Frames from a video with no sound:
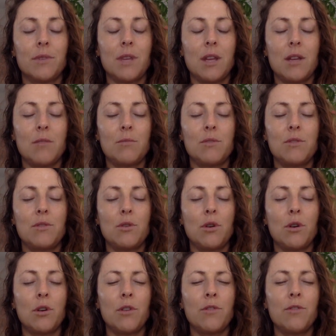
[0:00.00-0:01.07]
and
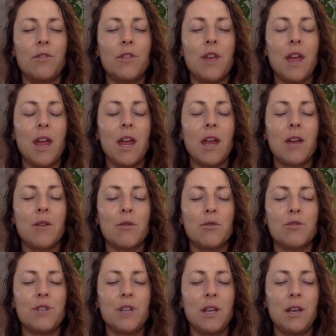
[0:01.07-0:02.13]
observe the
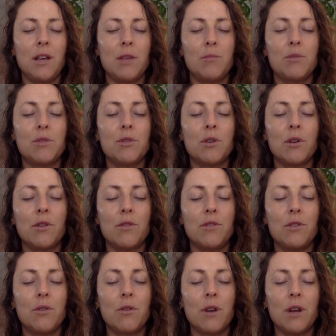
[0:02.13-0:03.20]
energy. Observe
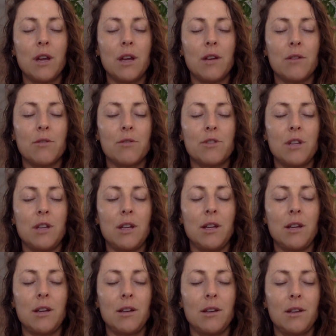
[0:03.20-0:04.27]
your
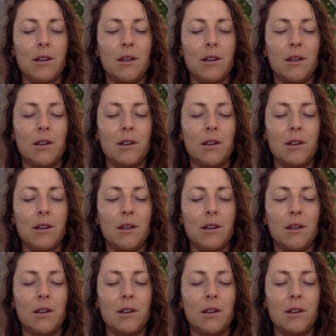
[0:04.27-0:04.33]
energy.